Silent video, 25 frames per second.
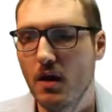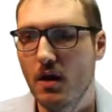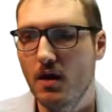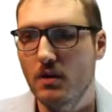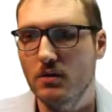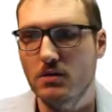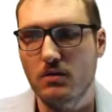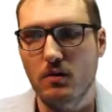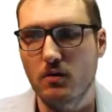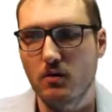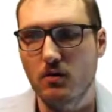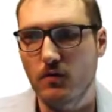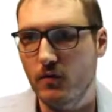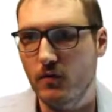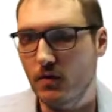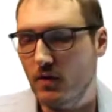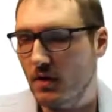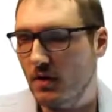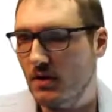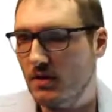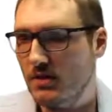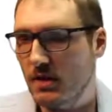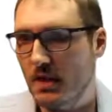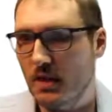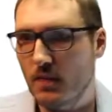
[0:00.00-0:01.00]
So, for
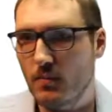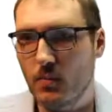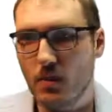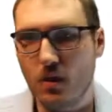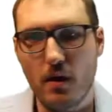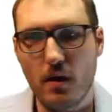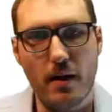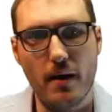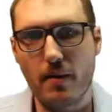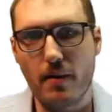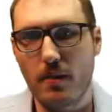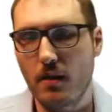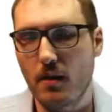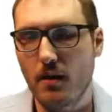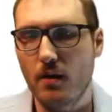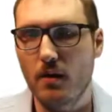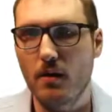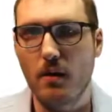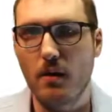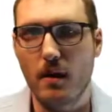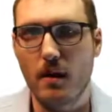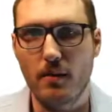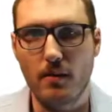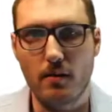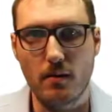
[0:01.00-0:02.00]
example, on
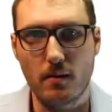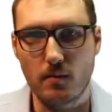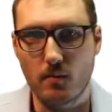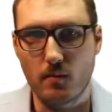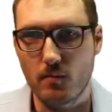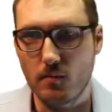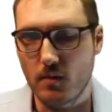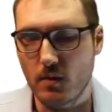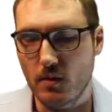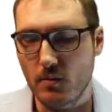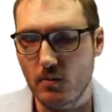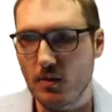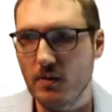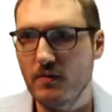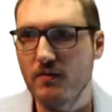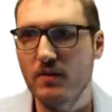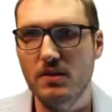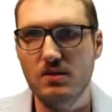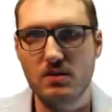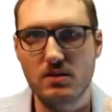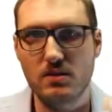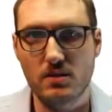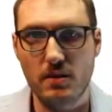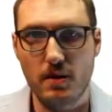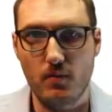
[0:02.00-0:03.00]
the previous
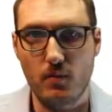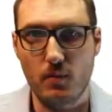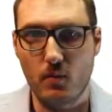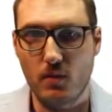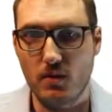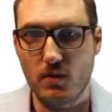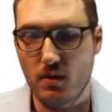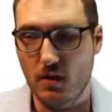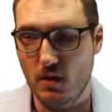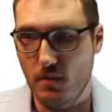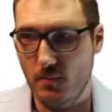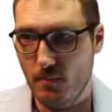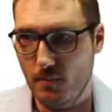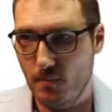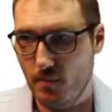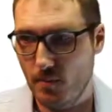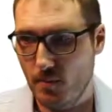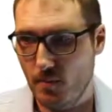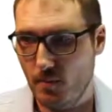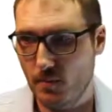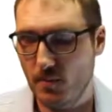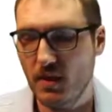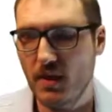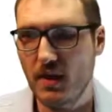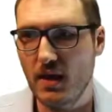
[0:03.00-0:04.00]
example with the
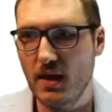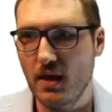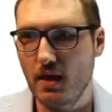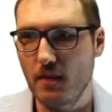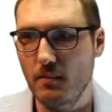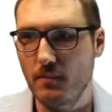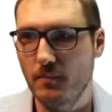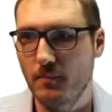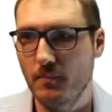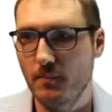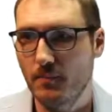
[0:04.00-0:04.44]
plate,